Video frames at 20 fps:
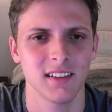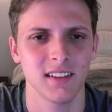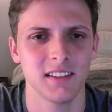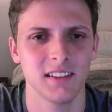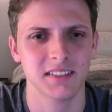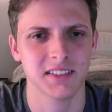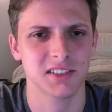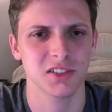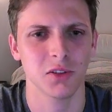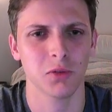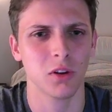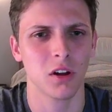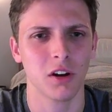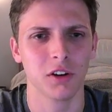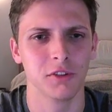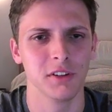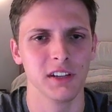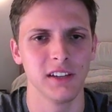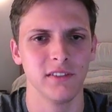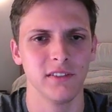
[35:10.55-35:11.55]
this is no
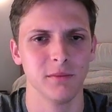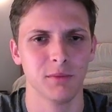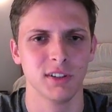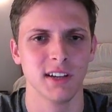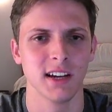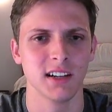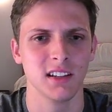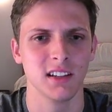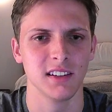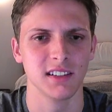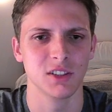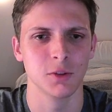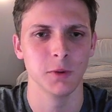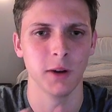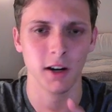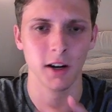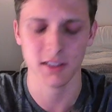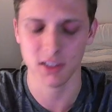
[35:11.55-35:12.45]
longer even protecting the square.